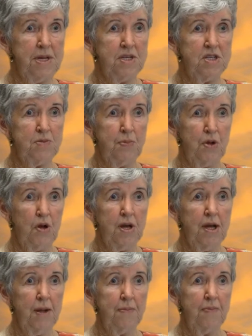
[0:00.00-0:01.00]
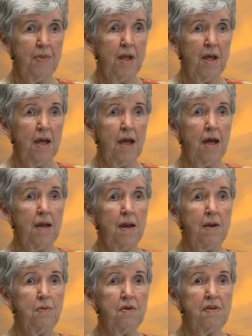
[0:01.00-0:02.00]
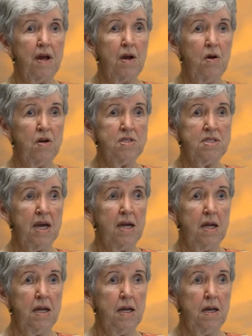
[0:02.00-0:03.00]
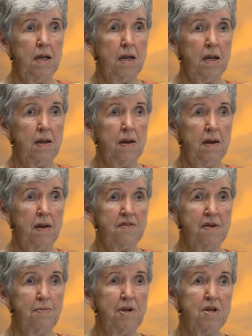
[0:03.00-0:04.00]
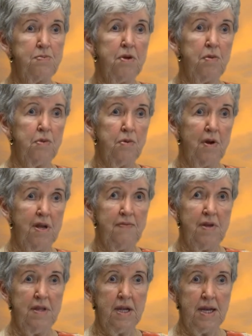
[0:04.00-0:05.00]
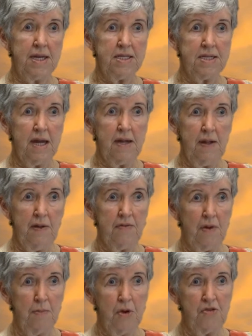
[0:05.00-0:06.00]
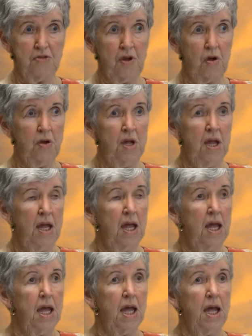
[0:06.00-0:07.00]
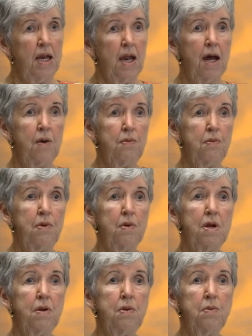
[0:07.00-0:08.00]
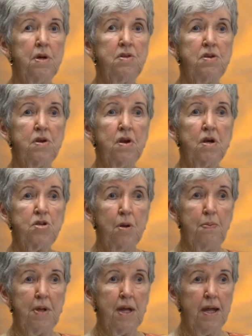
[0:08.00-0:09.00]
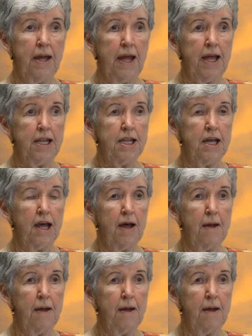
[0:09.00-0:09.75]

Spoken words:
Petersburg. And it was our last day in St Petersburg. We were leaving the next day from Moscow. And we wanted to go shopping. And